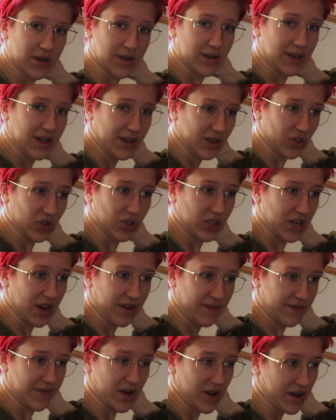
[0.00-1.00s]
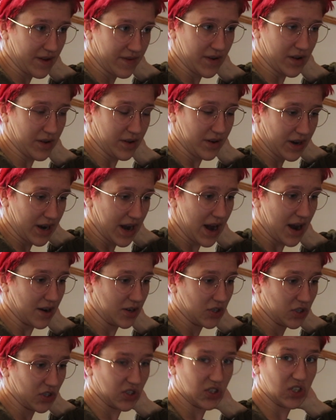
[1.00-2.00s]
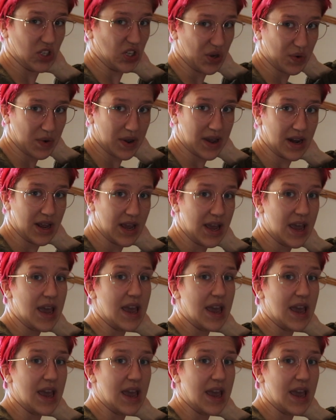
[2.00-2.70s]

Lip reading: to like shave off all your hair, just do it.